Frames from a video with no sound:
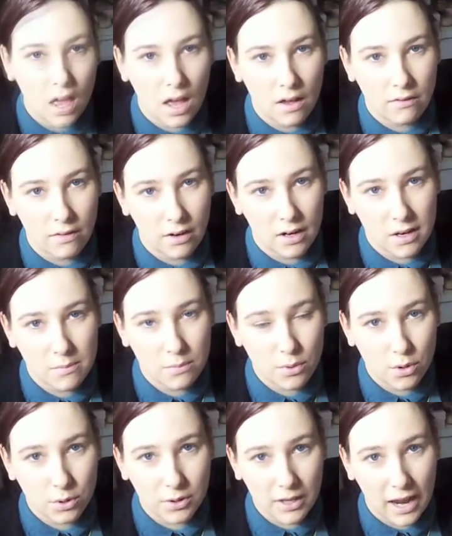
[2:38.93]
A very
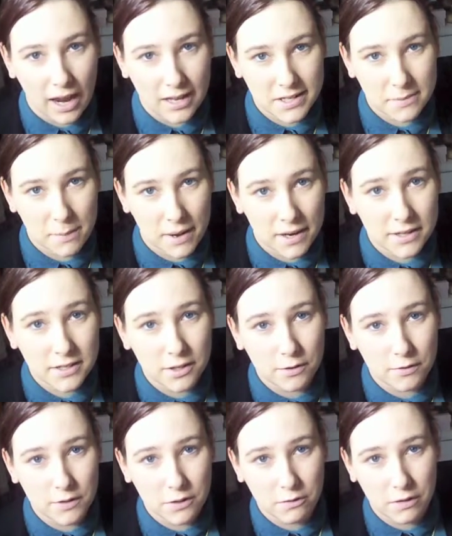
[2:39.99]
important aspect
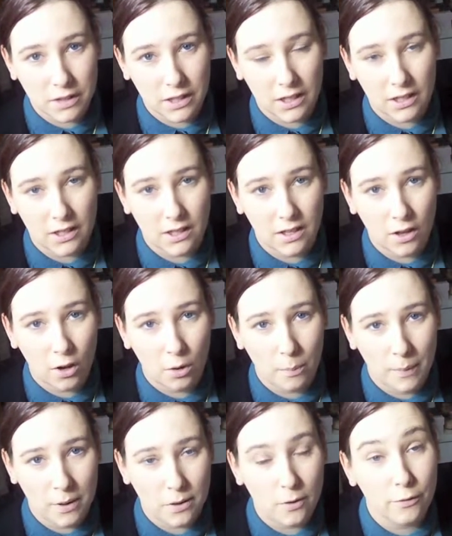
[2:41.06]
of doing
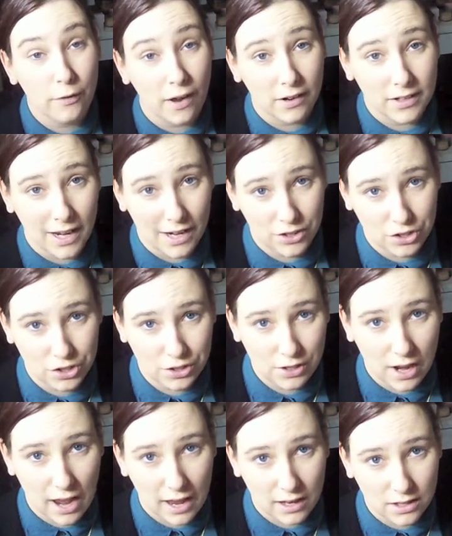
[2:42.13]
your foundation
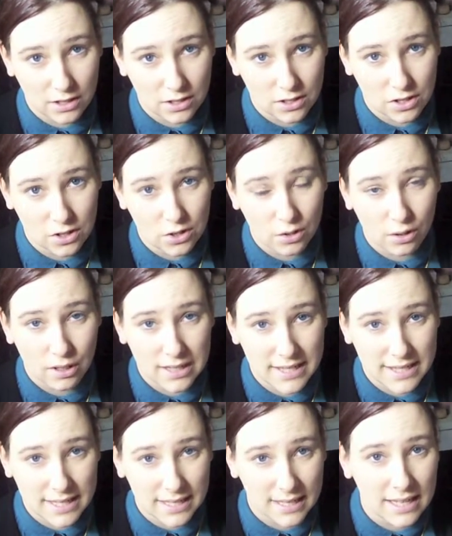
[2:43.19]
and your
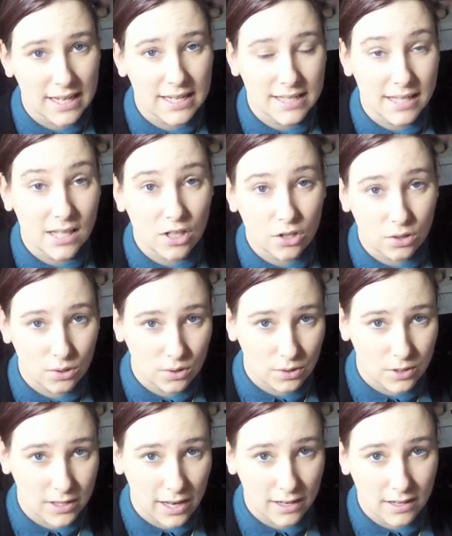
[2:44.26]
concealer is that you do
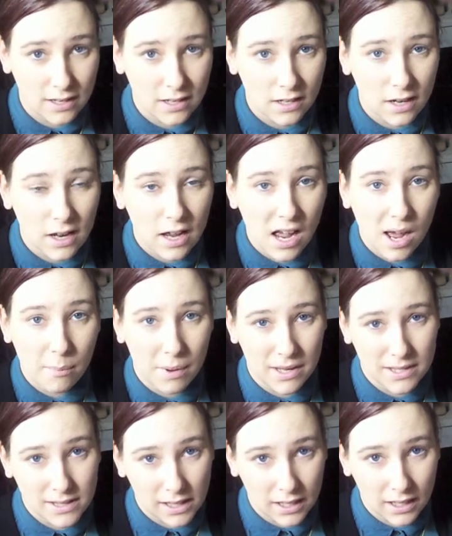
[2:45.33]
set it. By
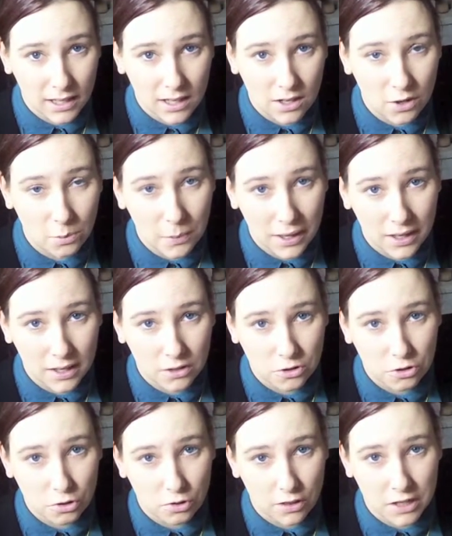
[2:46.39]
setting it, you're making
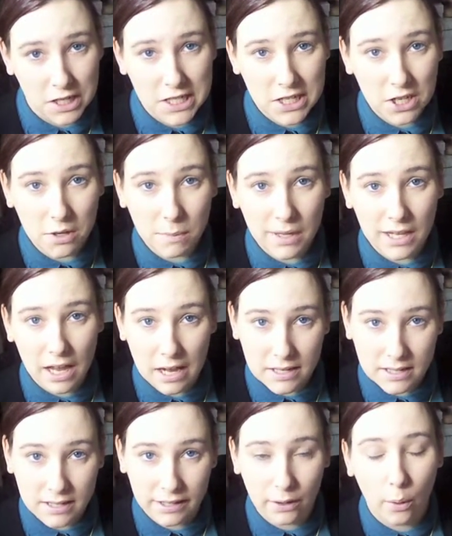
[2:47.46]
sure that it's going to be
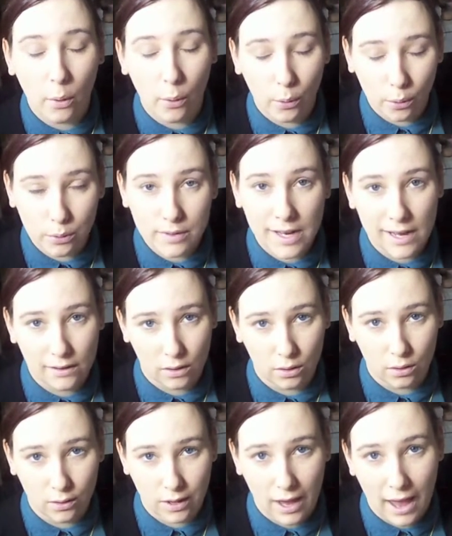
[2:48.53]
lasting all day
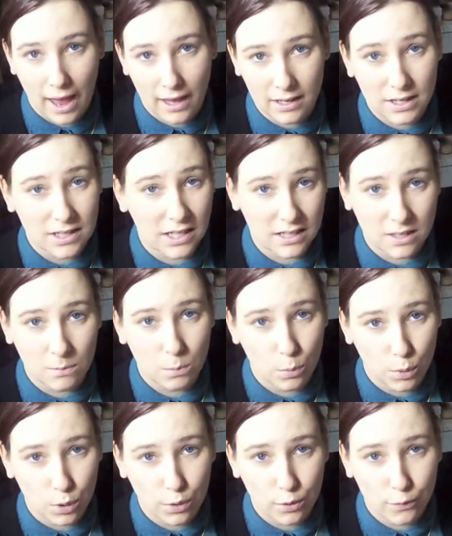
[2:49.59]
long and it doesn't
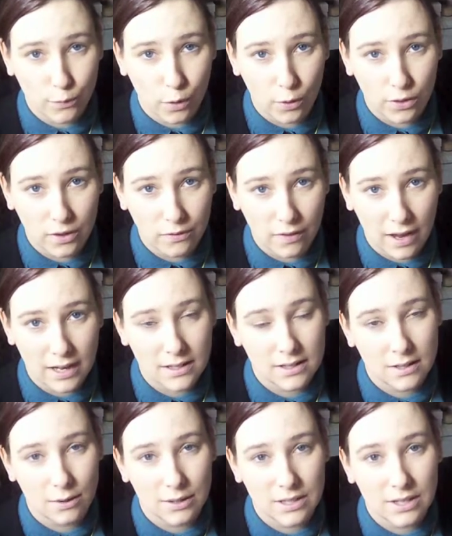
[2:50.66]
move on the face.
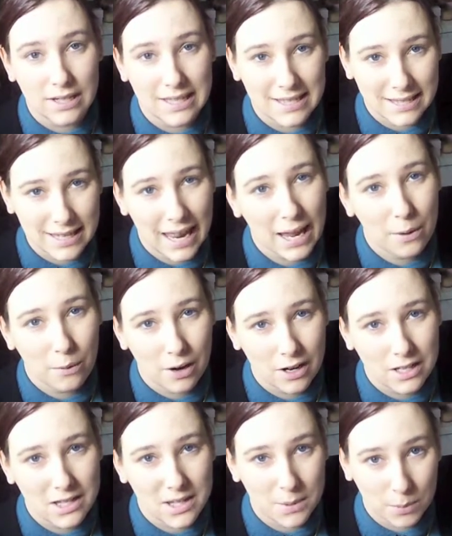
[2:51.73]
So it's going to stay where
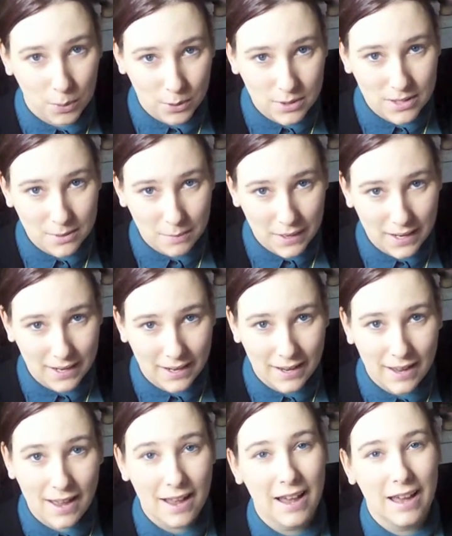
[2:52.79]
it's supposed to be.
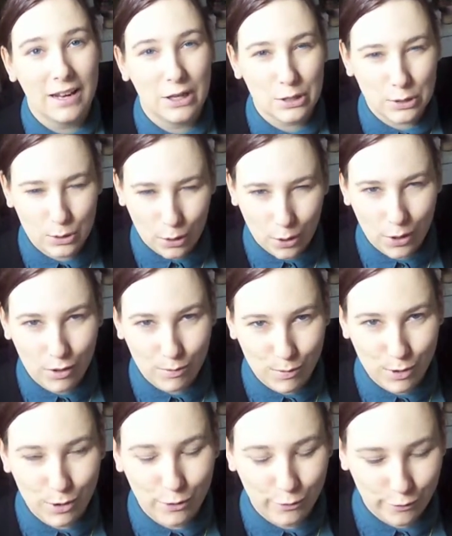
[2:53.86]
It's not going to
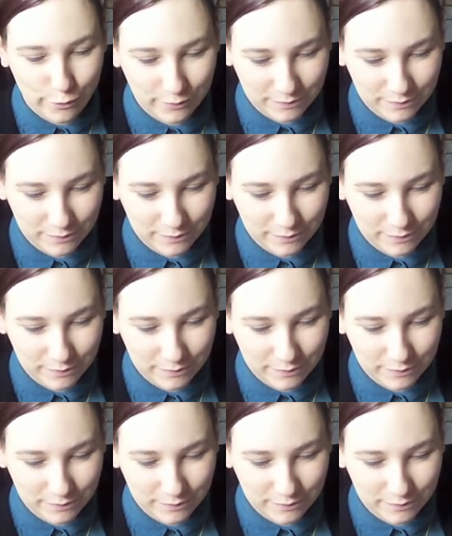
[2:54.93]
move.